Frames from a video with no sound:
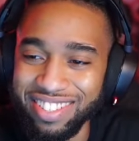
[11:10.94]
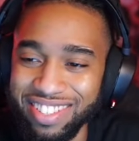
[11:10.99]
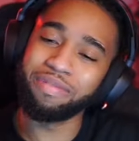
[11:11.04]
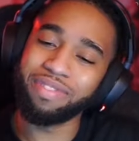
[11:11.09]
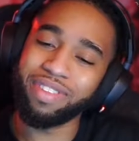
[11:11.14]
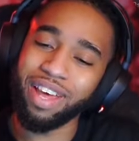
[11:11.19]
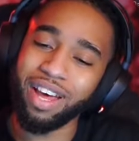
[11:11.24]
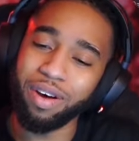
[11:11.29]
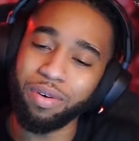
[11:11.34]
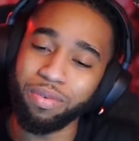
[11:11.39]

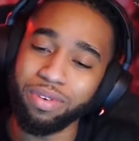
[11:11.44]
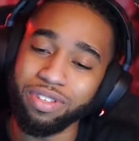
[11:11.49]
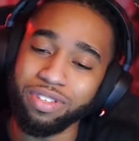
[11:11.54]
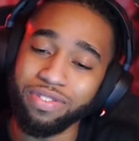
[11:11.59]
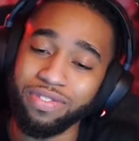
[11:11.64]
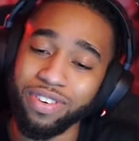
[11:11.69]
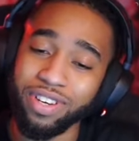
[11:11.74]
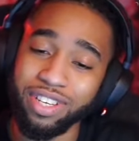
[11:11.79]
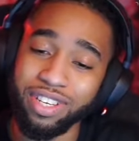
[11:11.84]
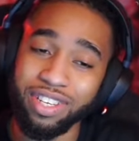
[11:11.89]
That was
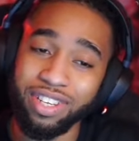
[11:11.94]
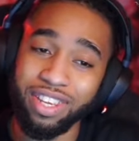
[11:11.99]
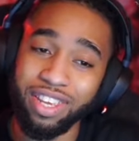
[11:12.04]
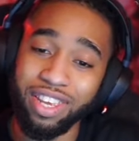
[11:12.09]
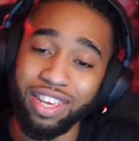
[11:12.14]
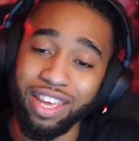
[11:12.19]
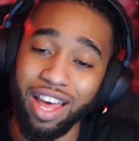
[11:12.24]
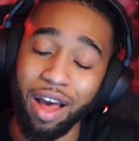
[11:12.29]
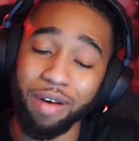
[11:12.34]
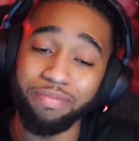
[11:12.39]
fucking
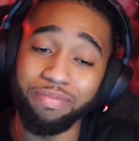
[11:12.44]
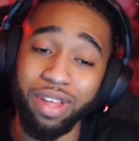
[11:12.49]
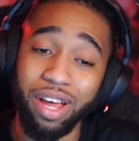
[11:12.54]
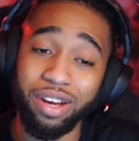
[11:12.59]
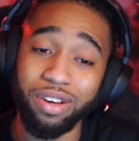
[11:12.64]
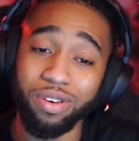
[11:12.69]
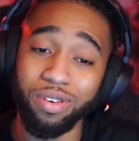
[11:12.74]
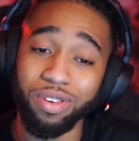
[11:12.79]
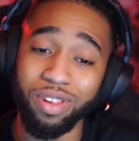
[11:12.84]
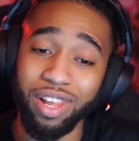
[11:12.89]
heat. I'm
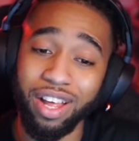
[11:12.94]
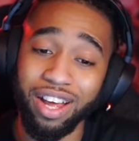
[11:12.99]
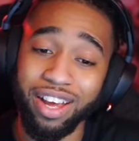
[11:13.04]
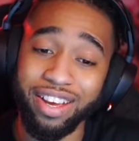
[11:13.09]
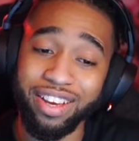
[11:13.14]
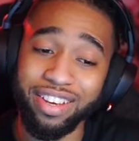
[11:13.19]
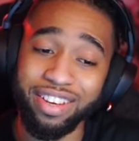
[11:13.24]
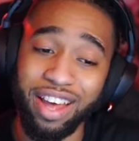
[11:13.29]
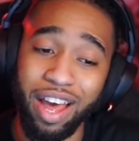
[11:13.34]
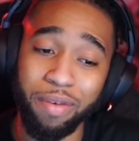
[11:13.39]
not gonna
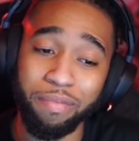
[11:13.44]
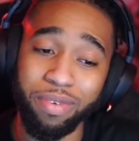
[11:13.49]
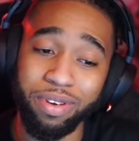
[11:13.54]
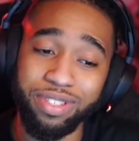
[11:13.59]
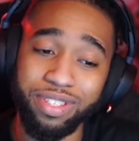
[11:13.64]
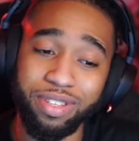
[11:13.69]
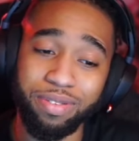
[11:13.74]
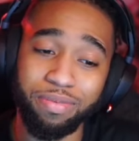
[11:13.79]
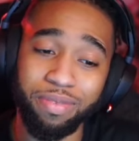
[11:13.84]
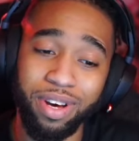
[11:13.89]
lie, I
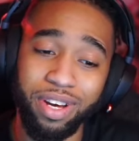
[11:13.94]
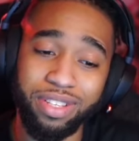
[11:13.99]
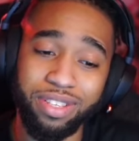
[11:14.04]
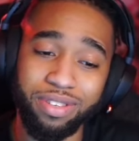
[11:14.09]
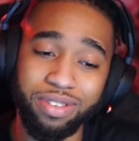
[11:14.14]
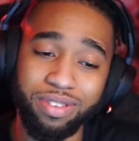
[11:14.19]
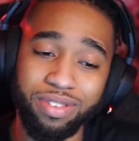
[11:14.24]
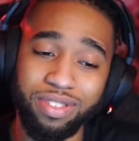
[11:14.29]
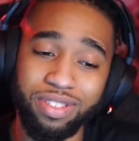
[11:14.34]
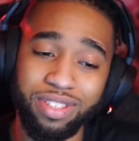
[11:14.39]
messed the Mata
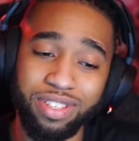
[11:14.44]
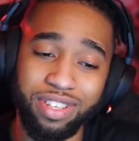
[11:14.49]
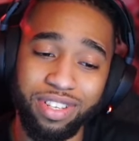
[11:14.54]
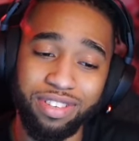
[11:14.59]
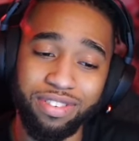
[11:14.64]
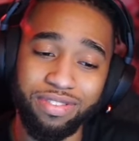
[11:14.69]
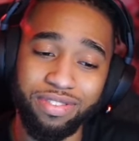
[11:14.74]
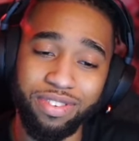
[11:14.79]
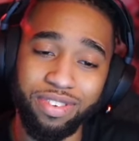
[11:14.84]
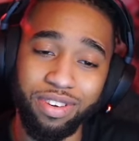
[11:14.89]
No
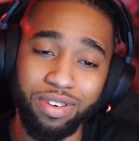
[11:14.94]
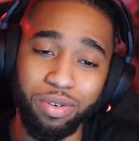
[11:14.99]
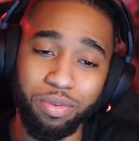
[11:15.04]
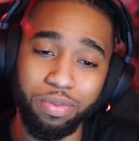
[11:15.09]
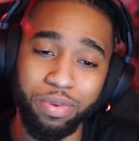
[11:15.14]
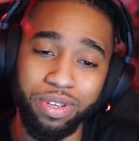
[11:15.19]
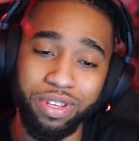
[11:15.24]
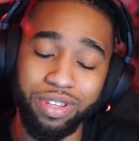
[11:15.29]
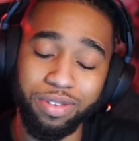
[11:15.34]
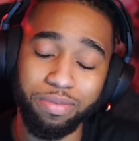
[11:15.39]
Slave
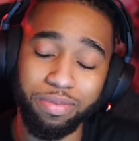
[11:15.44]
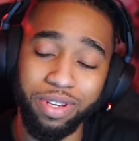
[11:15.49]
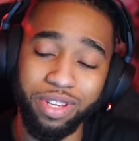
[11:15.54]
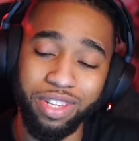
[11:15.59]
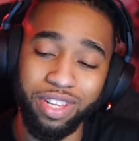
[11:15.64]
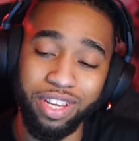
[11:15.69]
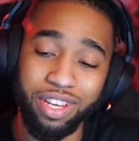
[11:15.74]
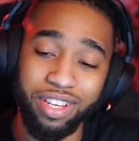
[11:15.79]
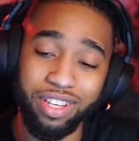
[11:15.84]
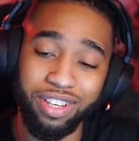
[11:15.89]
opening, but
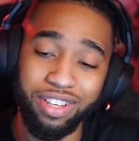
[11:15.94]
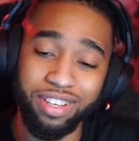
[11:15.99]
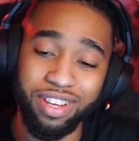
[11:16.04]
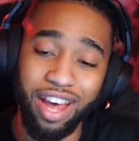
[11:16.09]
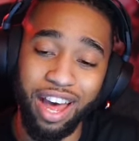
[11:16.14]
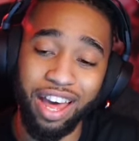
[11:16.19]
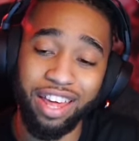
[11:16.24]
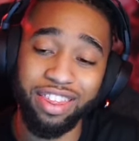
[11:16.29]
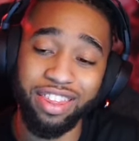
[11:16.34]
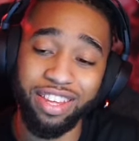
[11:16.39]
like
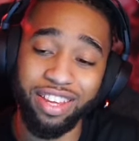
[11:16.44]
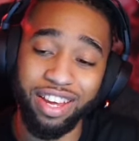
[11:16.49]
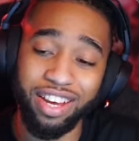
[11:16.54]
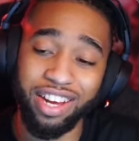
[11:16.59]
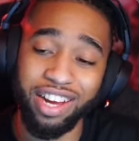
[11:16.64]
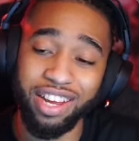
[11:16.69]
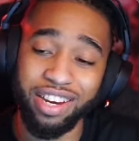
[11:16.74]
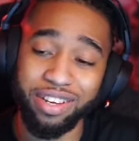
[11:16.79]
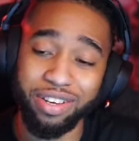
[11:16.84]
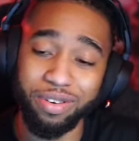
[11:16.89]
I think I
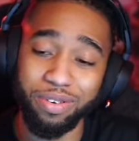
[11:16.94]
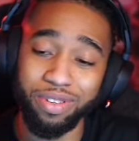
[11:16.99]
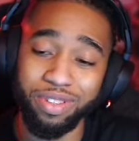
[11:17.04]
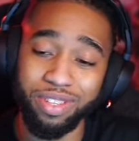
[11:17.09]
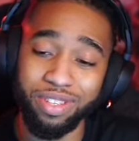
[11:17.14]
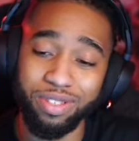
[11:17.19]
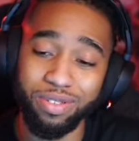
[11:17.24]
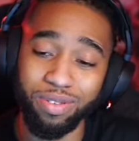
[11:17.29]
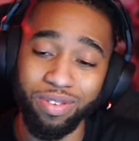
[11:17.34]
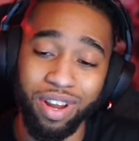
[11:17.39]
gotta go with
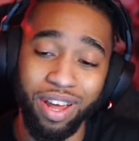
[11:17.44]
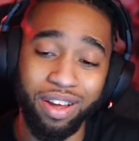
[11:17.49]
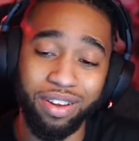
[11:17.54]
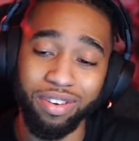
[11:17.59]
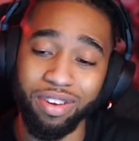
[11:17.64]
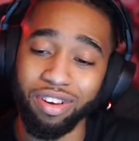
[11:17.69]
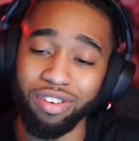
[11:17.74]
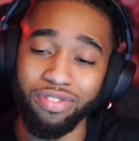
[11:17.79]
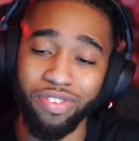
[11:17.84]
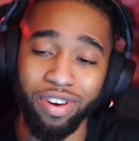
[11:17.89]
this one. I don't know
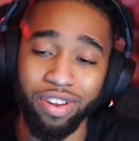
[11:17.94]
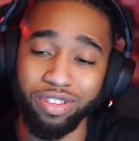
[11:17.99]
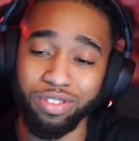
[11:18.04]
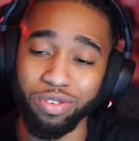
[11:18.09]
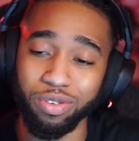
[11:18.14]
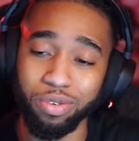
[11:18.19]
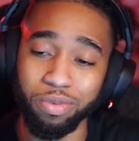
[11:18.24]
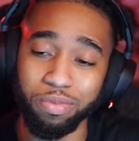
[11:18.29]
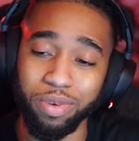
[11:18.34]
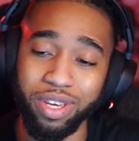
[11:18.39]
how far that
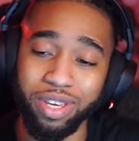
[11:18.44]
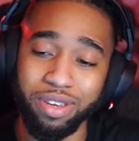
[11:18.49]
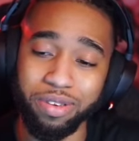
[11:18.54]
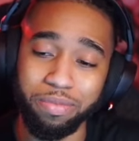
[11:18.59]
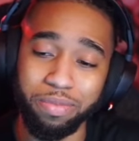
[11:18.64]
joint will make it,